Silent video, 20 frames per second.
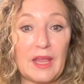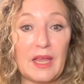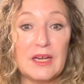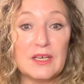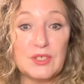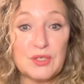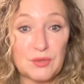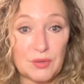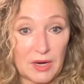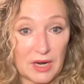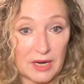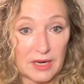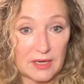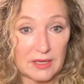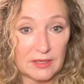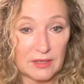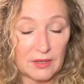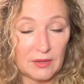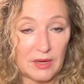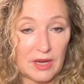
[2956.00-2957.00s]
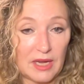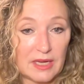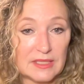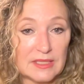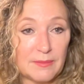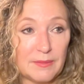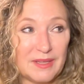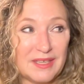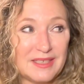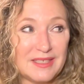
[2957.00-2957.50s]
a trick, okay?
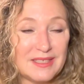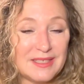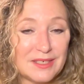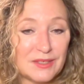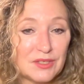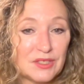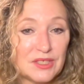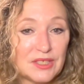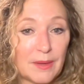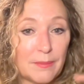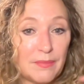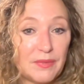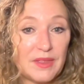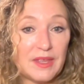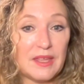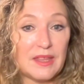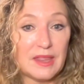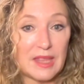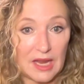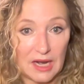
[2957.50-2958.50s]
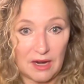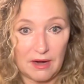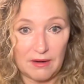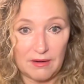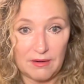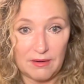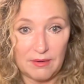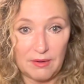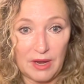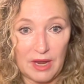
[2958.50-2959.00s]
Something there's something
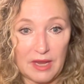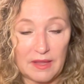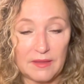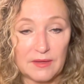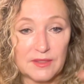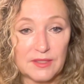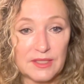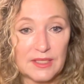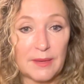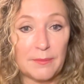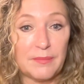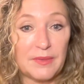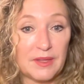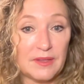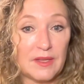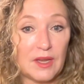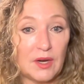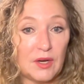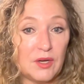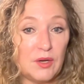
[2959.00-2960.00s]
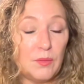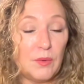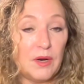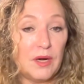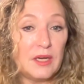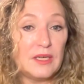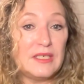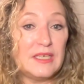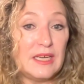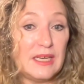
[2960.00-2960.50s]
there, okay? There's something there and you want
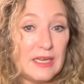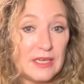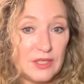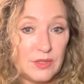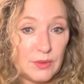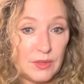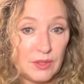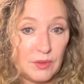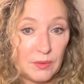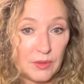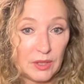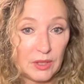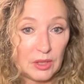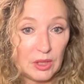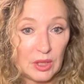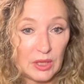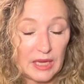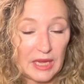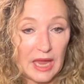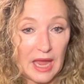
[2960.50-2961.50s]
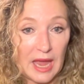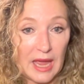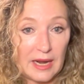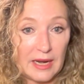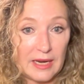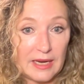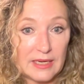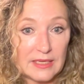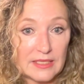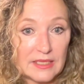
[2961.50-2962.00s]
to dig into it and you want to look at
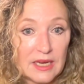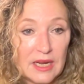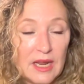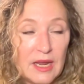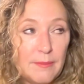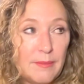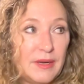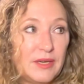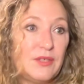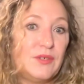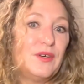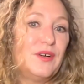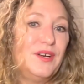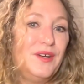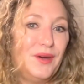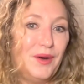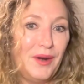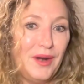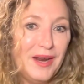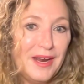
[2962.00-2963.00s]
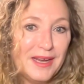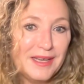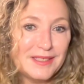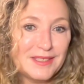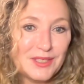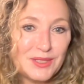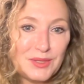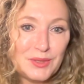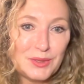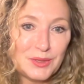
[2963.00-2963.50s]
it. Make sure your
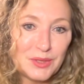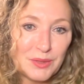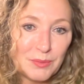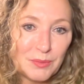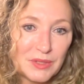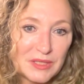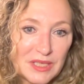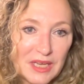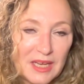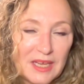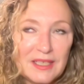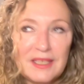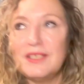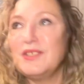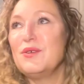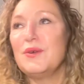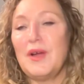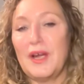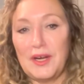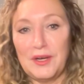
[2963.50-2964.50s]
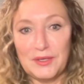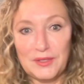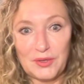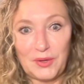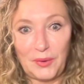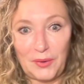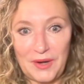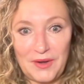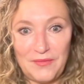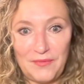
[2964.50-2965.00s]
institution was that you got your
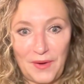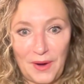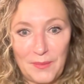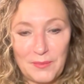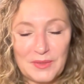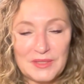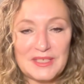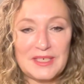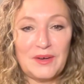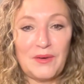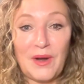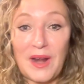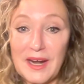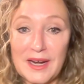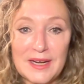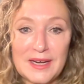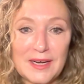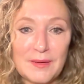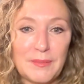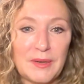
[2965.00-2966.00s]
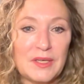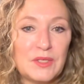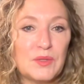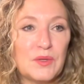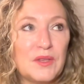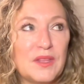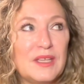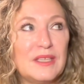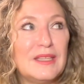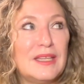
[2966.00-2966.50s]
degree from was accredited, make sure
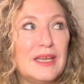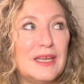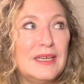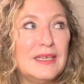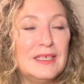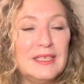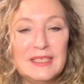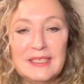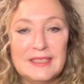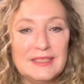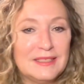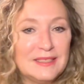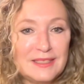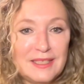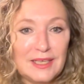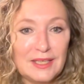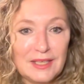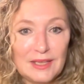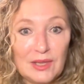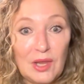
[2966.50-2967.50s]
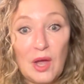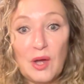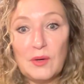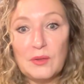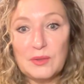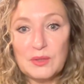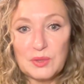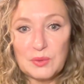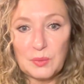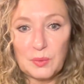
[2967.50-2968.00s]
that the the
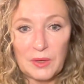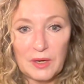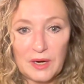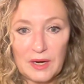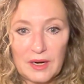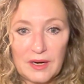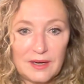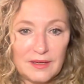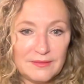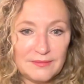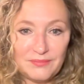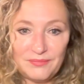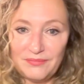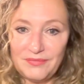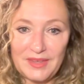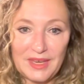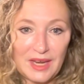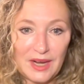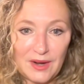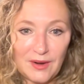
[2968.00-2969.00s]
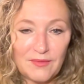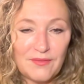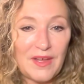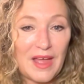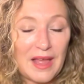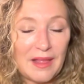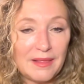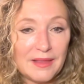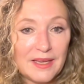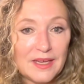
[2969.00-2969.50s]
loans were, you know,
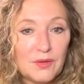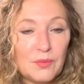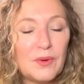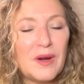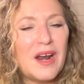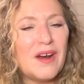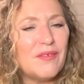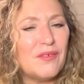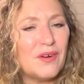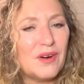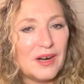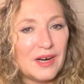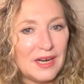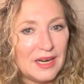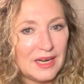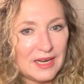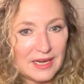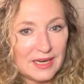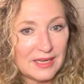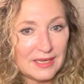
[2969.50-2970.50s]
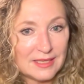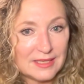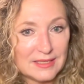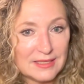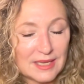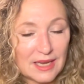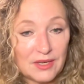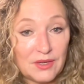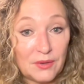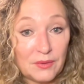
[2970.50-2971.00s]
valid, whatever it is.
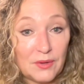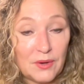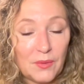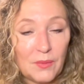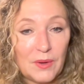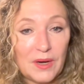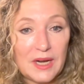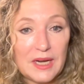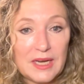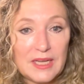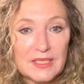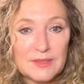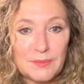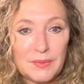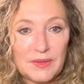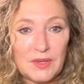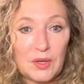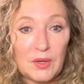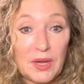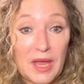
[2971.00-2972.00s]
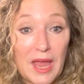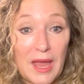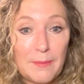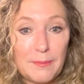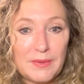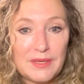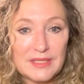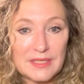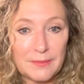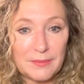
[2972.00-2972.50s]
I don't know what it is, but there can
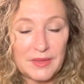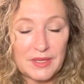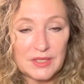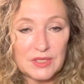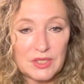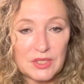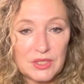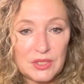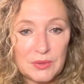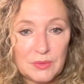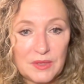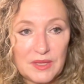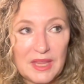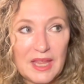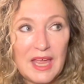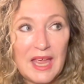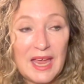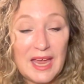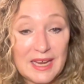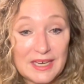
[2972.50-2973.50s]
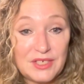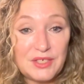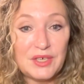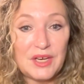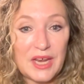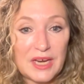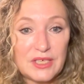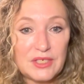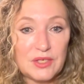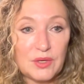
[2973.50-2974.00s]
be something to do with
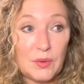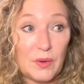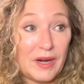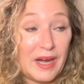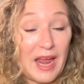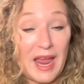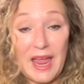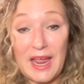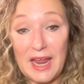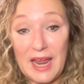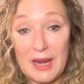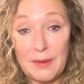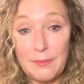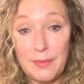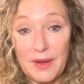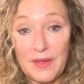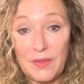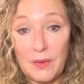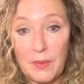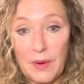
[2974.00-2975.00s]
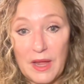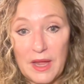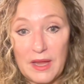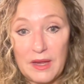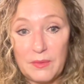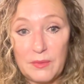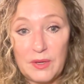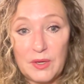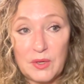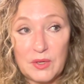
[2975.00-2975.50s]
education going. And, and by the way,
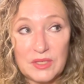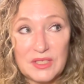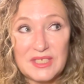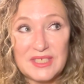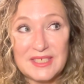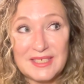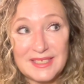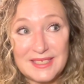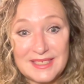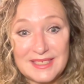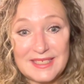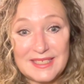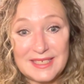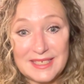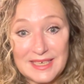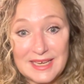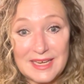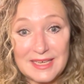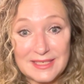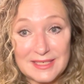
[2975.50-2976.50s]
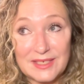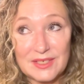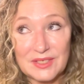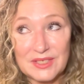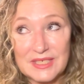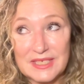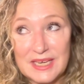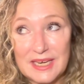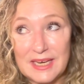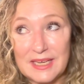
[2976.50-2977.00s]
we could see, still
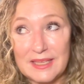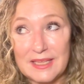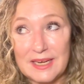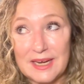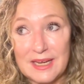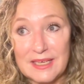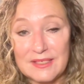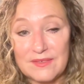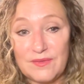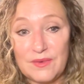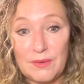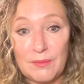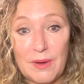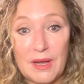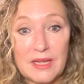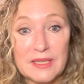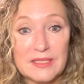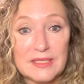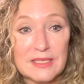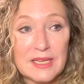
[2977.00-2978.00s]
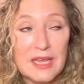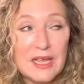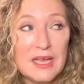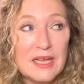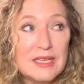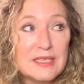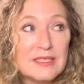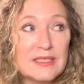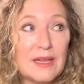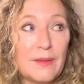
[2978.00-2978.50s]
see in the next few months
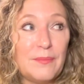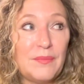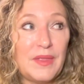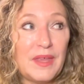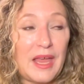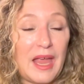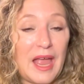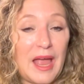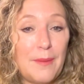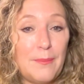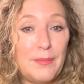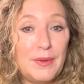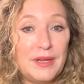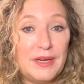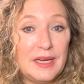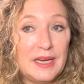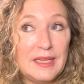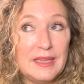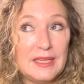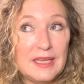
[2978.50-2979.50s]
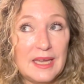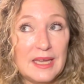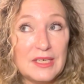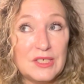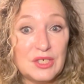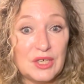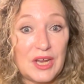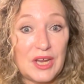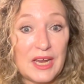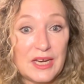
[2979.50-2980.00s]
something happen in the
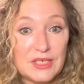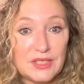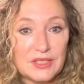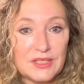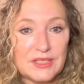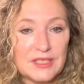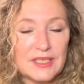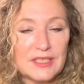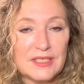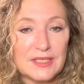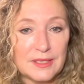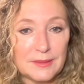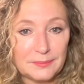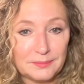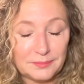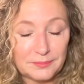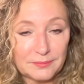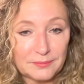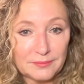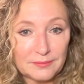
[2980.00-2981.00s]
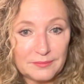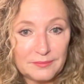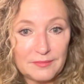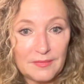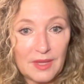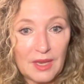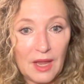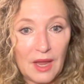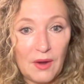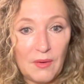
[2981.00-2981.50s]
education system
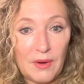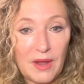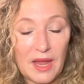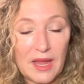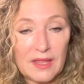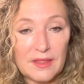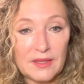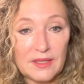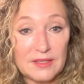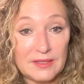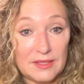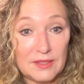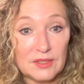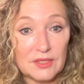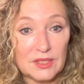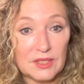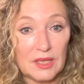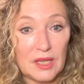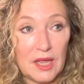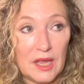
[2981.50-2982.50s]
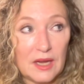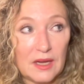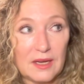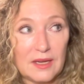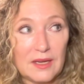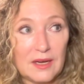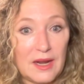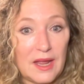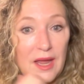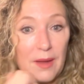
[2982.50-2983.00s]
okay, that there's a lot
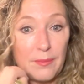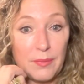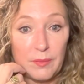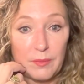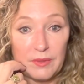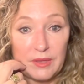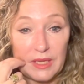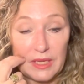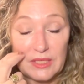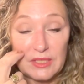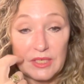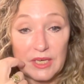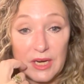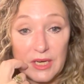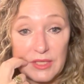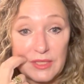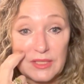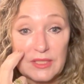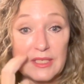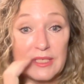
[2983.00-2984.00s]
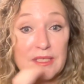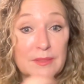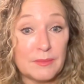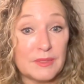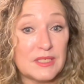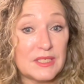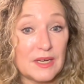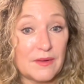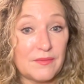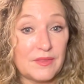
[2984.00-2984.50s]
going to happen with the education system and
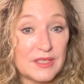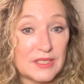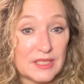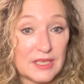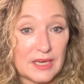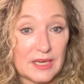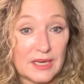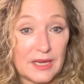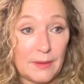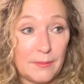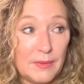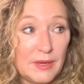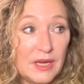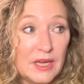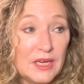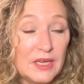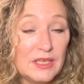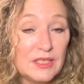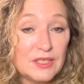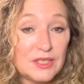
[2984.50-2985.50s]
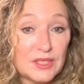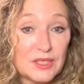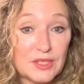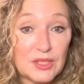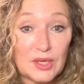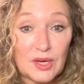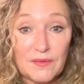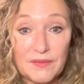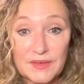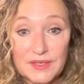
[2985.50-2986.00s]
stuff that's going to come to the
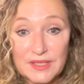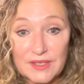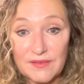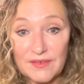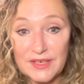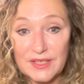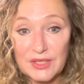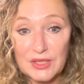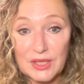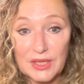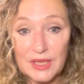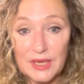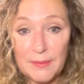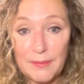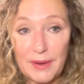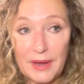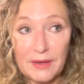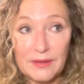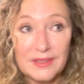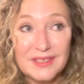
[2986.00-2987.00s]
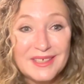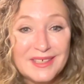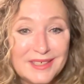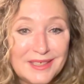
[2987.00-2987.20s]
surface eventually about,